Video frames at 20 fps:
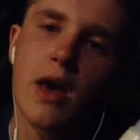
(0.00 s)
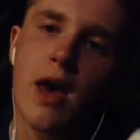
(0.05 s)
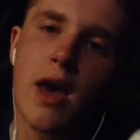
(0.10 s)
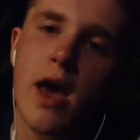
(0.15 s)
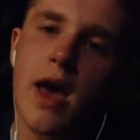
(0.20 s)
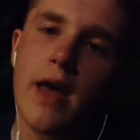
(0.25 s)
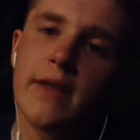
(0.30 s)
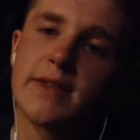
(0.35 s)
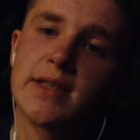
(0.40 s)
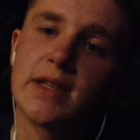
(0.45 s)

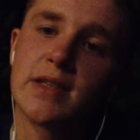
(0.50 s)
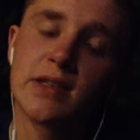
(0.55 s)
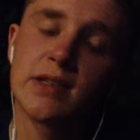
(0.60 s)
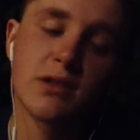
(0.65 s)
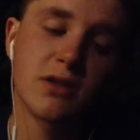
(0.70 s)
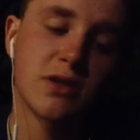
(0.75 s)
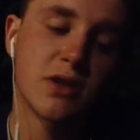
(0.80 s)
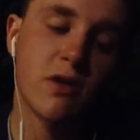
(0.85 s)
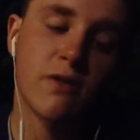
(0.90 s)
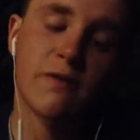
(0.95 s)
and since
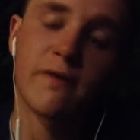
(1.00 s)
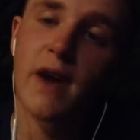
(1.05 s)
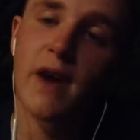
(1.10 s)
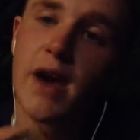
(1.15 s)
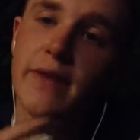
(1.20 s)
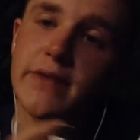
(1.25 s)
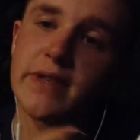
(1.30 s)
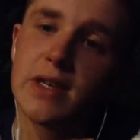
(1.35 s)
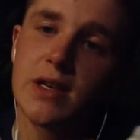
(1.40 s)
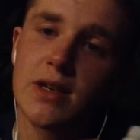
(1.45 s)
there's no
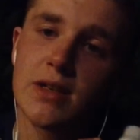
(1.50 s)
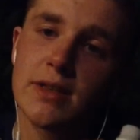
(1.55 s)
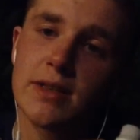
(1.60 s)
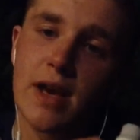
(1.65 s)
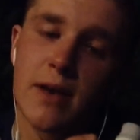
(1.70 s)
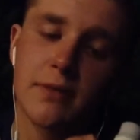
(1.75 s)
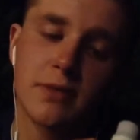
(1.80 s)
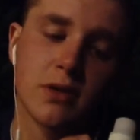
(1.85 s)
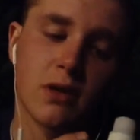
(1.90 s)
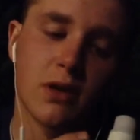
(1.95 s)
510
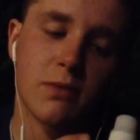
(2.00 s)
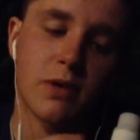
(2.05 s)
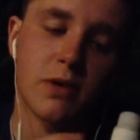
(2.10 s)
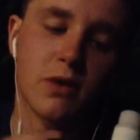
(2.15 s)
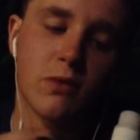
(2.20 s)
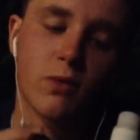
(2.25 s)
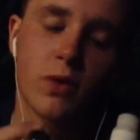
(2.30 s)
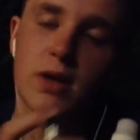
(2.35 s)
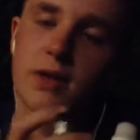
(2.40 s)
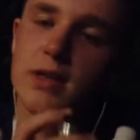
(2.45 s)
adapter up here,
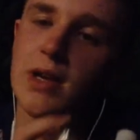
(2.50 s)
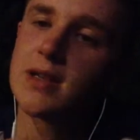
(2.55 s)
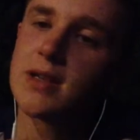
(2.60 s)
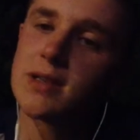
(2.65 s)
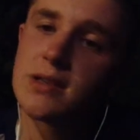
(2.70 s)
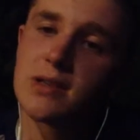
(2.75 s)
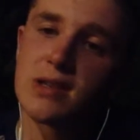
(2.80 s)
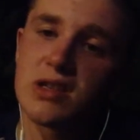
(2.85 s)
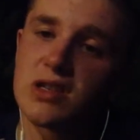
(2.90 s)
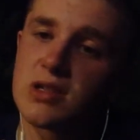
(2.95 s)
what it does
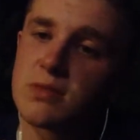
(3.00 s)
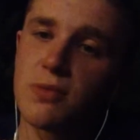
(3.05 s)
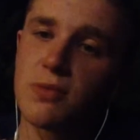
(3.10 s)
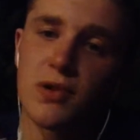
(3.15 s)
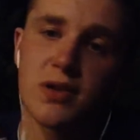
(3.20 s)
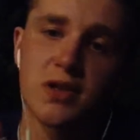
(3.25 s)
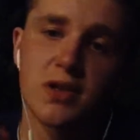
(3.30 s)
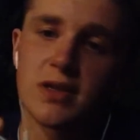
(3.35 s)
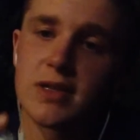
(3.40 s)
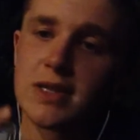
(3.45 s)
is it just
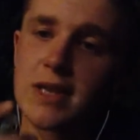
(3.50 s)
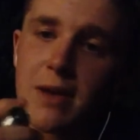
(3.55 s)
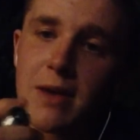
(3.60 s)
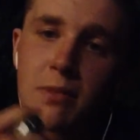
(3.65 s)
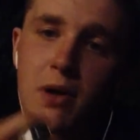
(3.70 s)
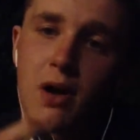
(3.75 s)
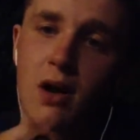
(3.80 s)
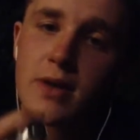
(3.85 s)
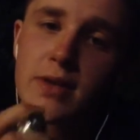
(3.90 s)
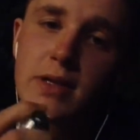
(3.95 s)
pushes that
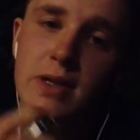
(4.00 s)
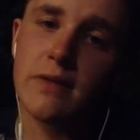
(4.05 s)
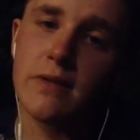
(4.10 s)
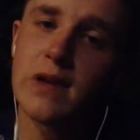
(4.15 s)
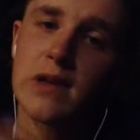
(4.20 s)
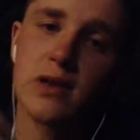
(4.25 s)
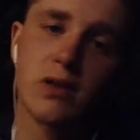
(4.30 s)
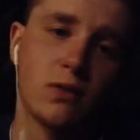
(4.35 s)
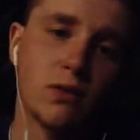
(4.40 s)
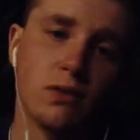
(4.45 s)
positive
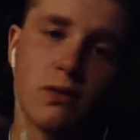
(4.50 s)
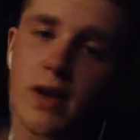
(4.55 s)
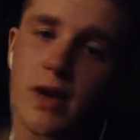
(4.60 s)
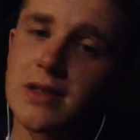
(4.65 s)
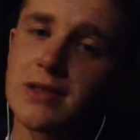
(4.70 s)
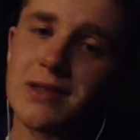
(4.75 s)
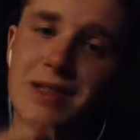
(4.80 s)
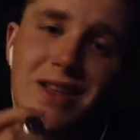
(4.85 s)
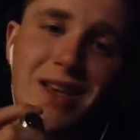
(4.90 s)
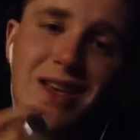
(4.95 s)
end
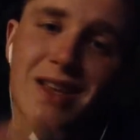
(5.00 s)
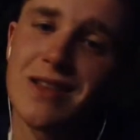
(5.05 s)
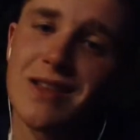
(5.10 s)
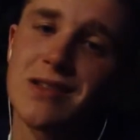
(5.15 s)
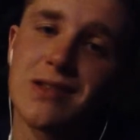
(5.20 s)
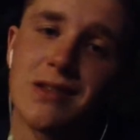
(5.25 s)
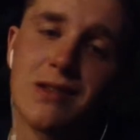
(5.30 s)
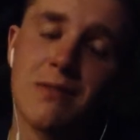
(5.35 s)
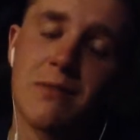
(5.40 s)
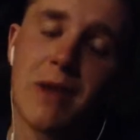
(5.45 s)
directly
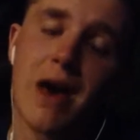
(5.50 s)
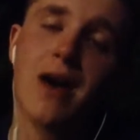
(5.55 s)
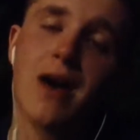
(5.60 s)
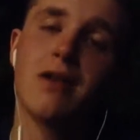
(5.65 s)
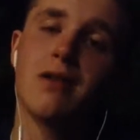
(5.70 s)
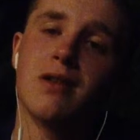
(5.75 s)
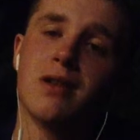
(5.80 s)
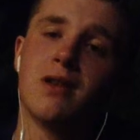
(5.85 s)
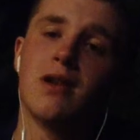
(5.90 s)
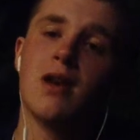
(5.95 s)
into the
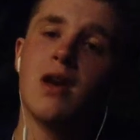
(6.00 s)
battery